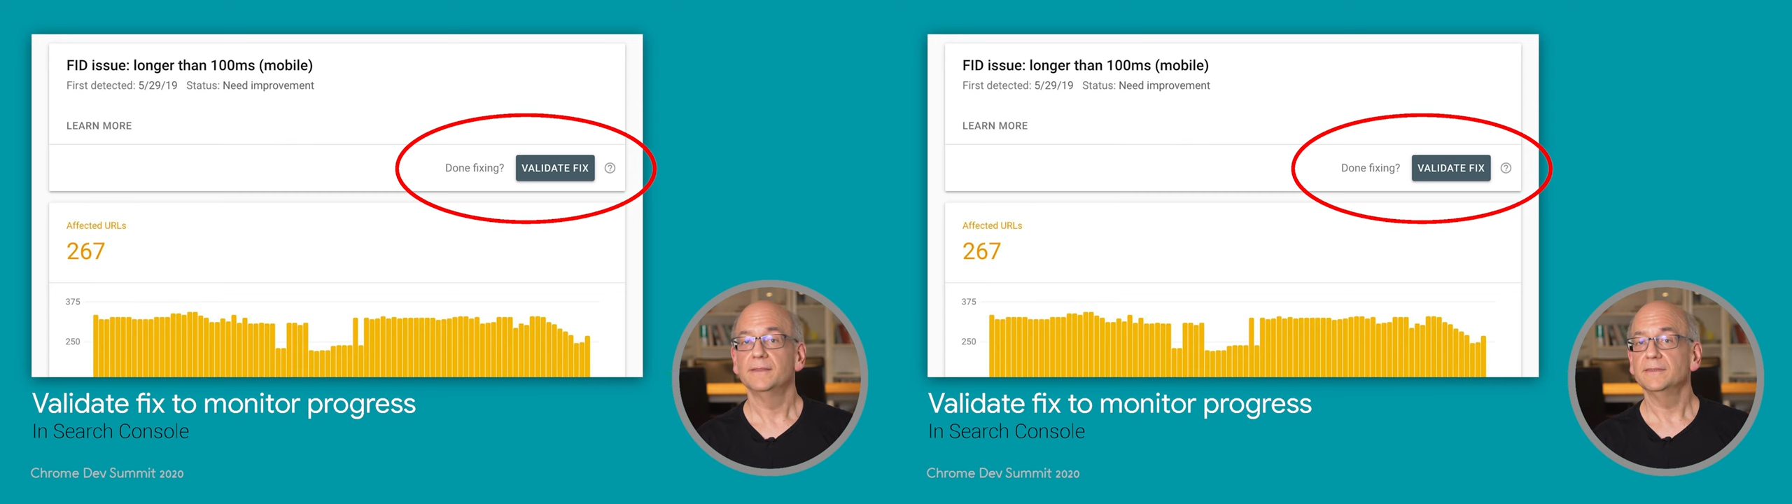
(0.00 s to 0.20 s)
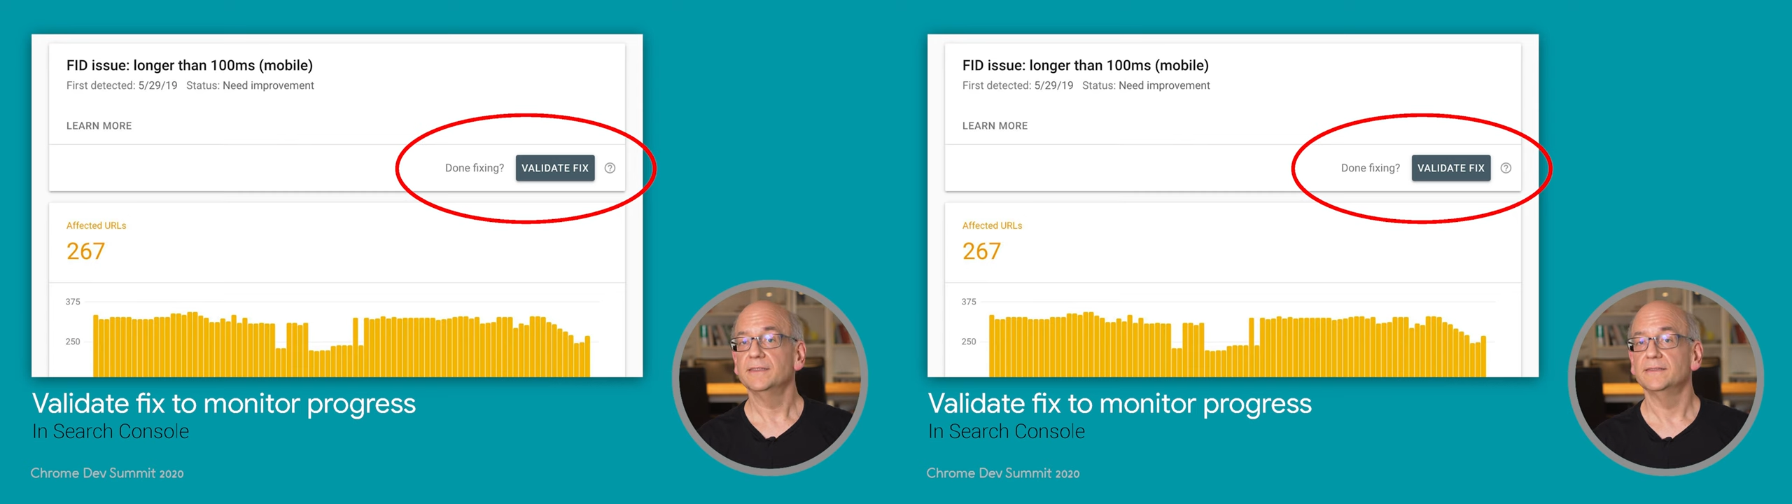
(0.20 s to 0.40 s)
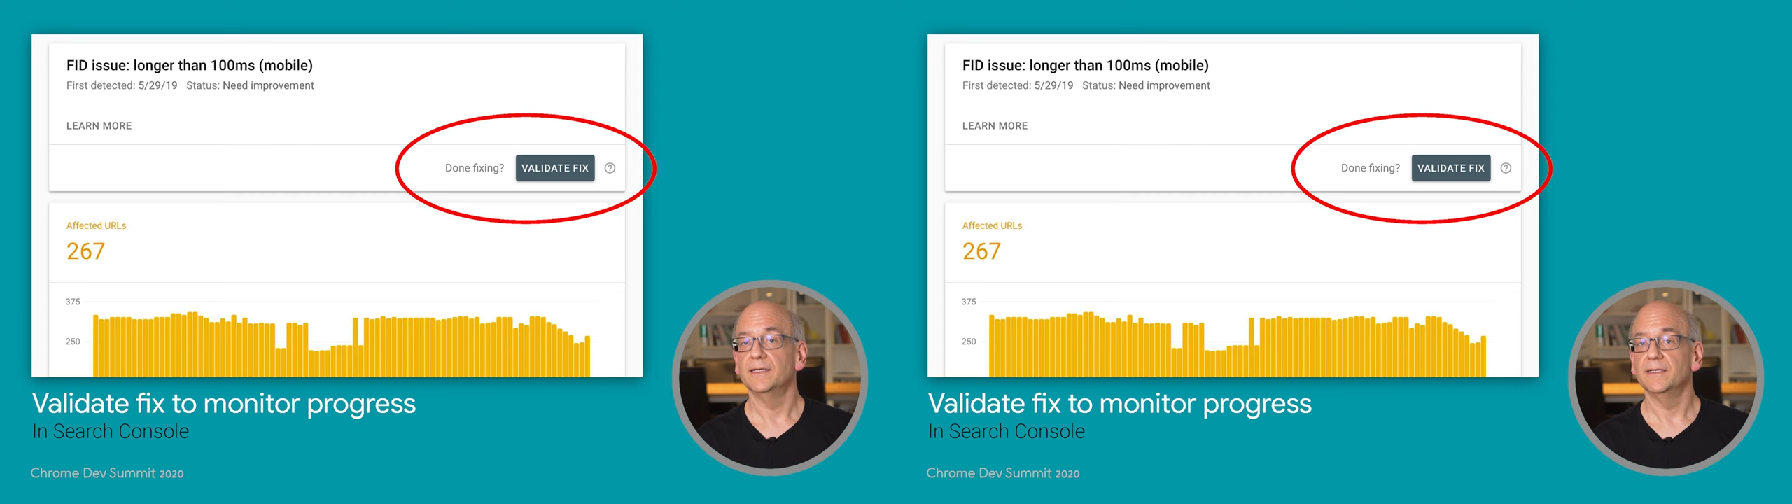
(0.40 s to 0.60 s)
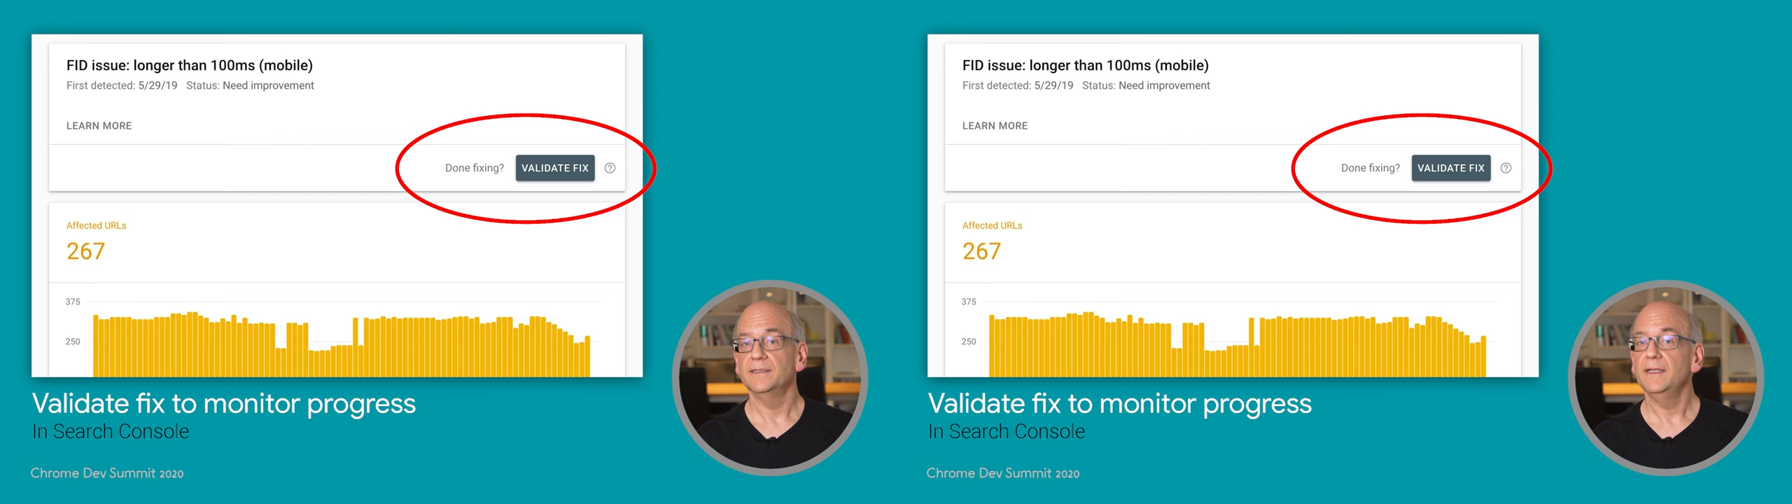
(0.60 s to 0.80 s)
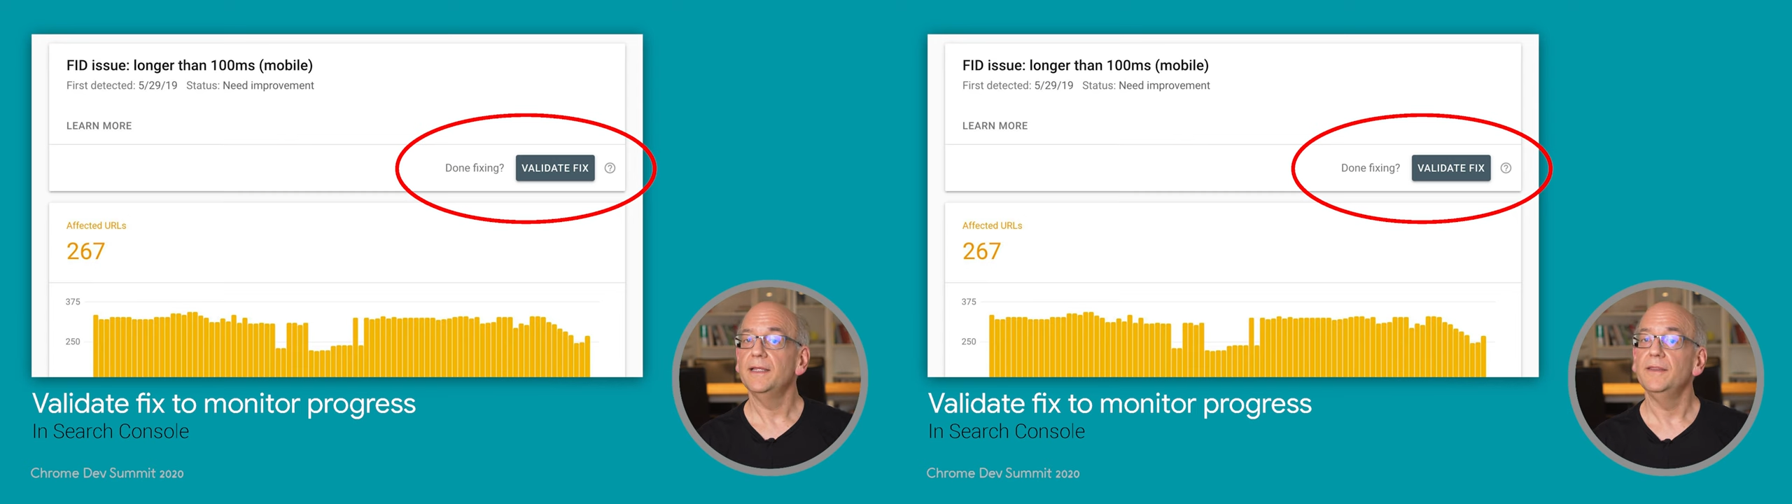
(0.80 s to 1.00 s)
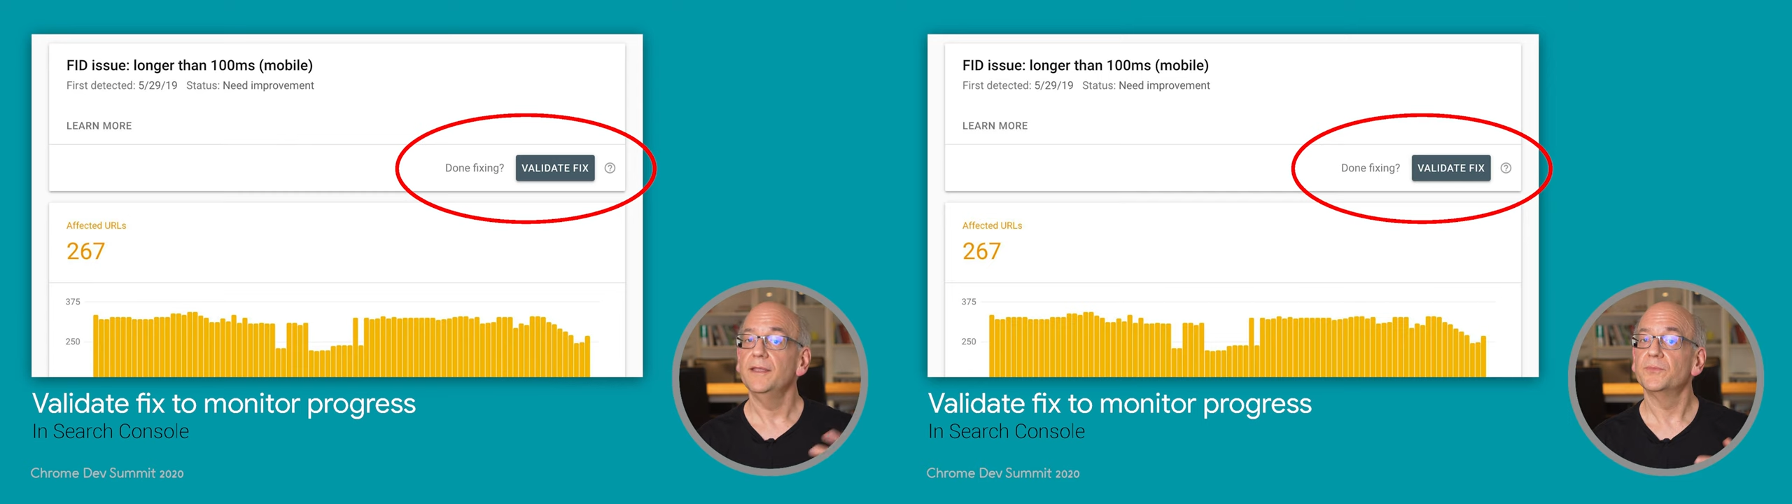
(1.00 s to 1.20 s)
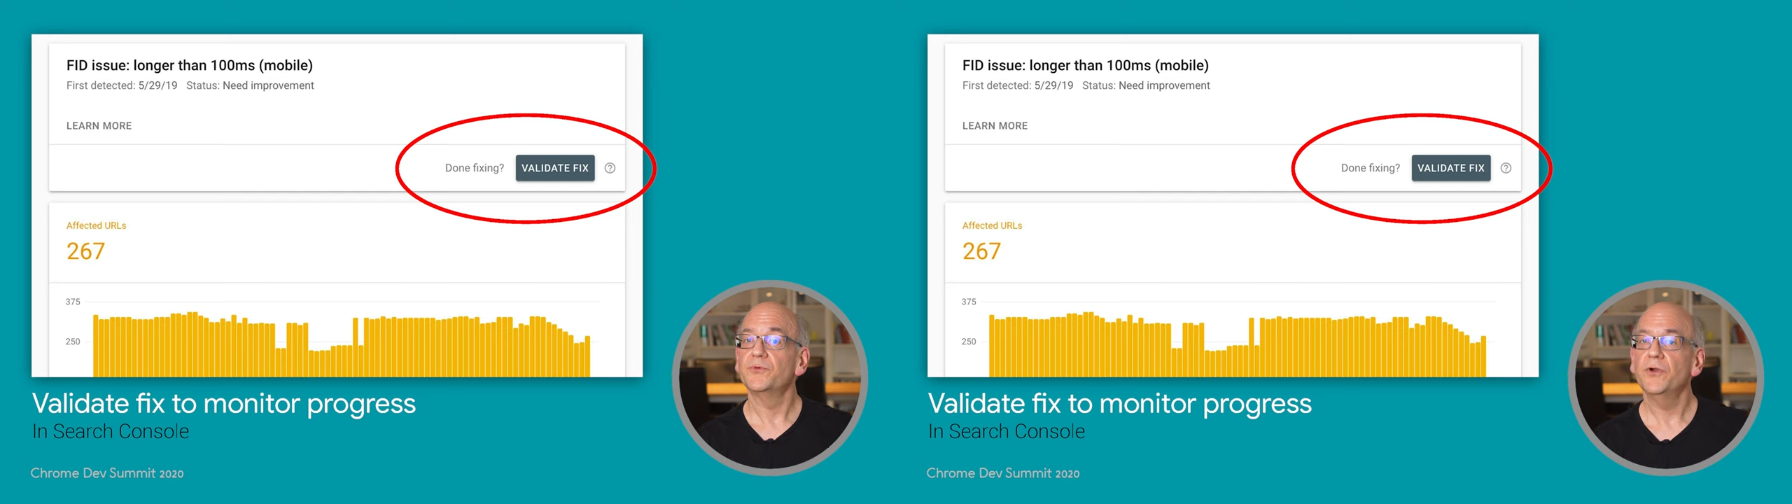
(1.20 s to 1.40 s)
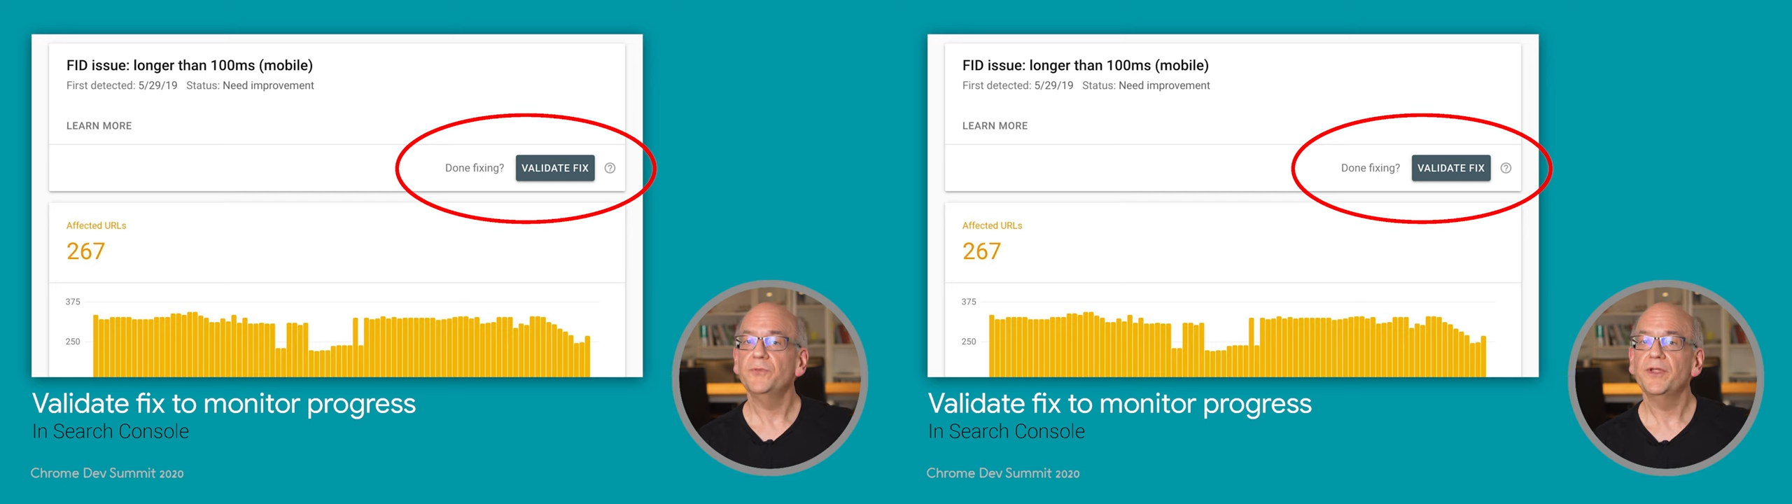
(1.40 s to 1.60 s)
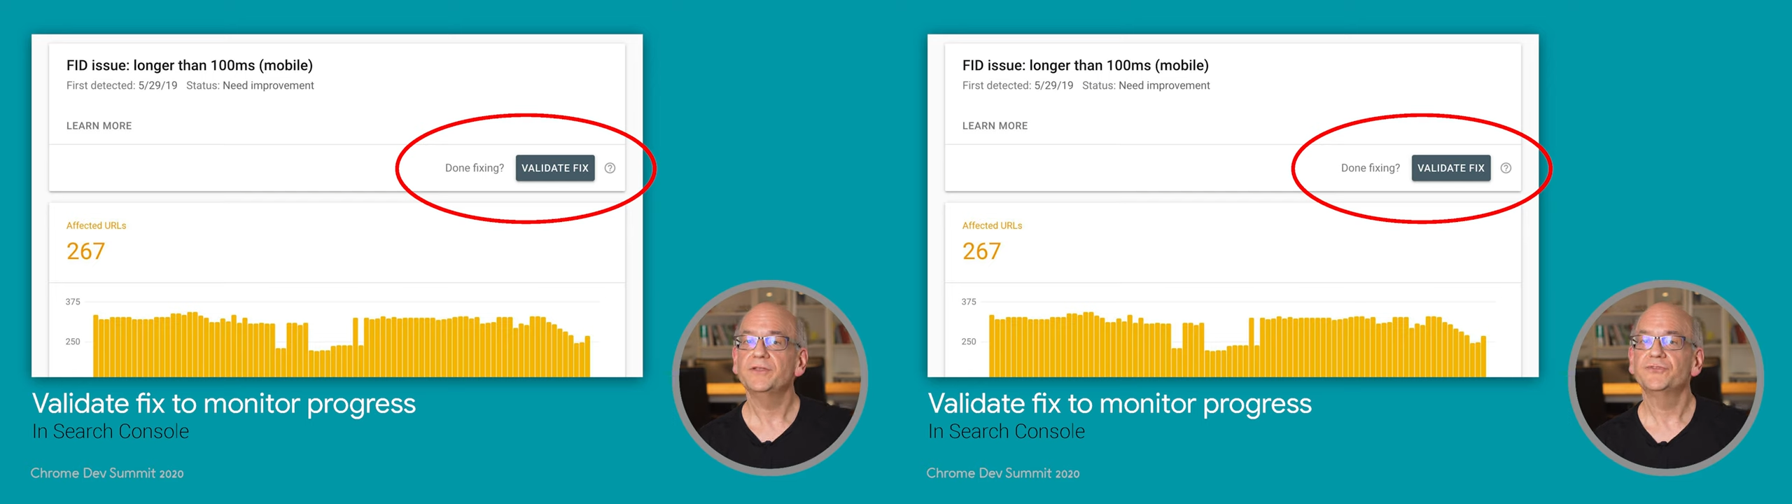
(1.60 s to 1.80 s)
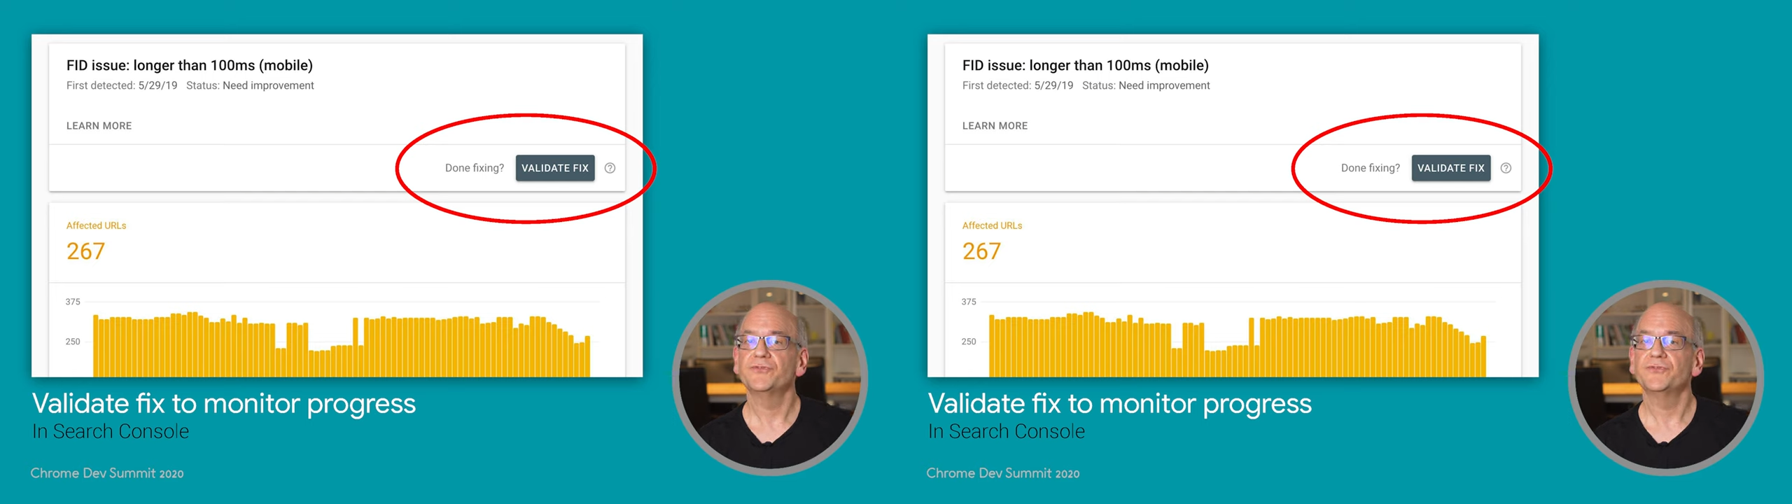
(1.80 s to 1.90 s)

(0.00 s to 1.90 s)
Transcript: This is done in the appropriate